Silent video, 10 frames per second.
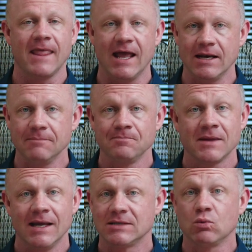and
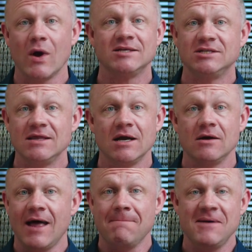it's wedged in there
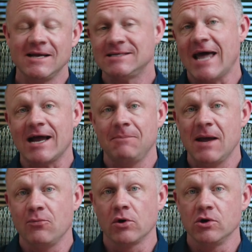in that big stack of
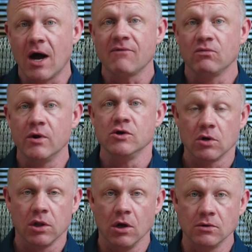paperwork you got from when you
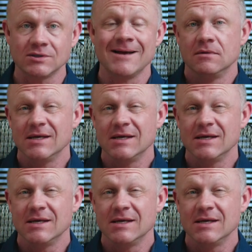closed.